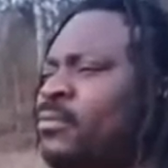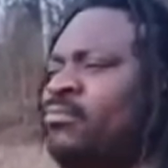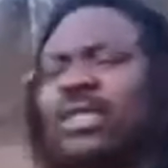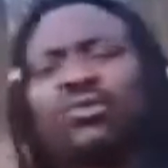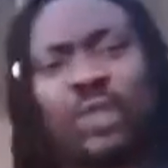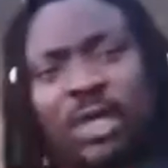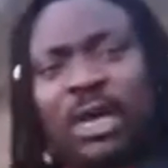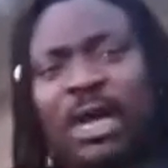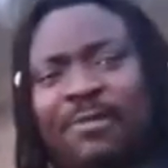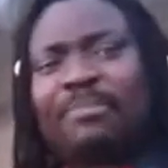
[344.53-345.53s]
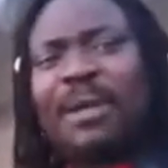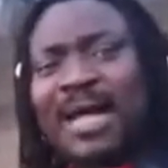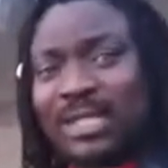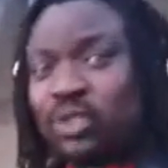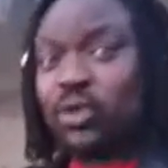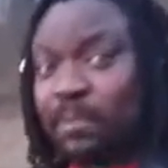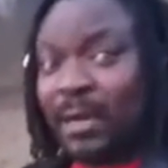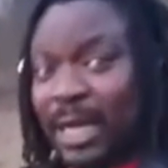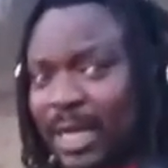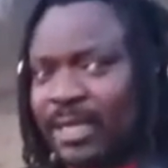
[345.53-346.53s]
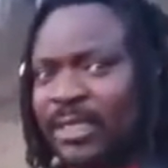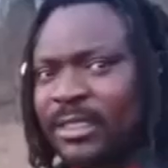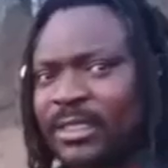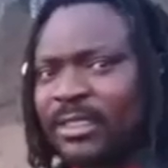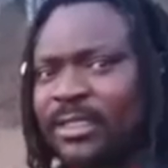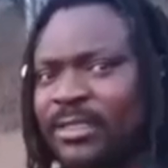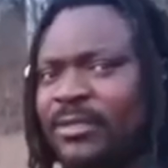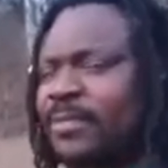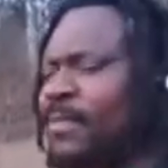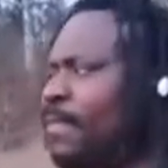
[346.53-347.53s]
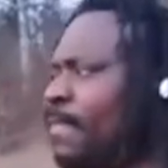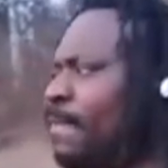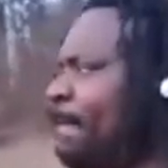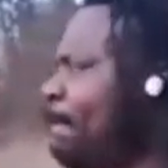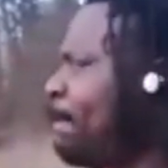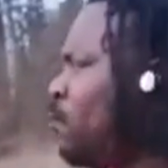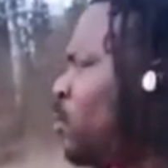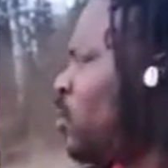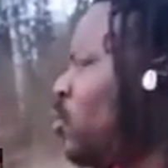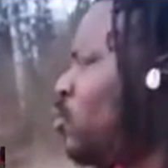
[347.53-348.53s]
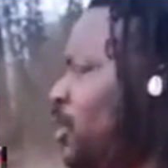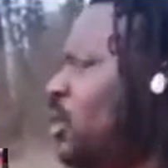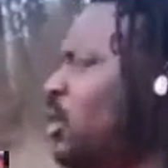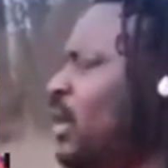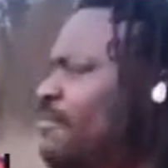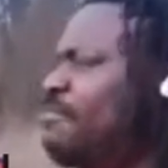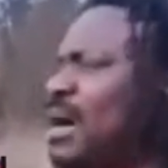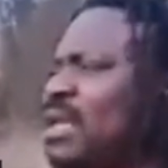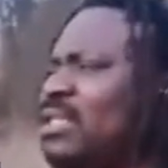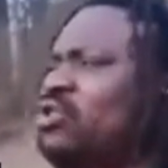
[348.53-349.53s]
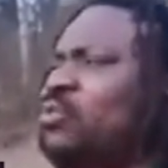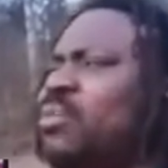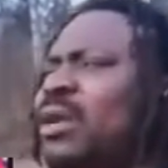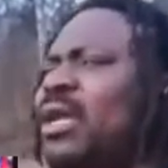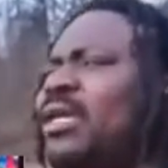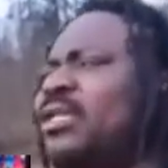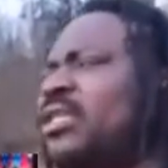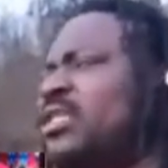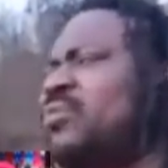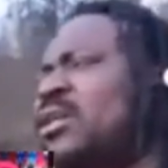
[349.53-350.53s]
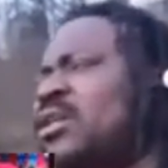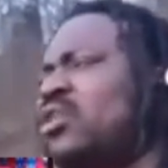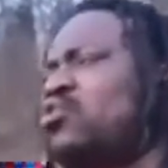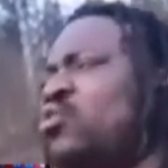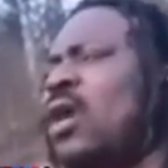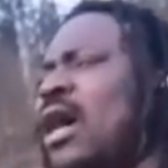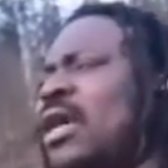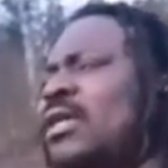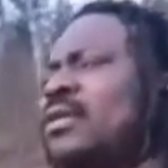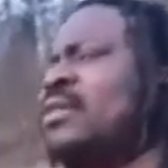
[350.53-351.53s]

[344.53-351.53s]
But we all have parts to play in this. We all have parts to play in this because why?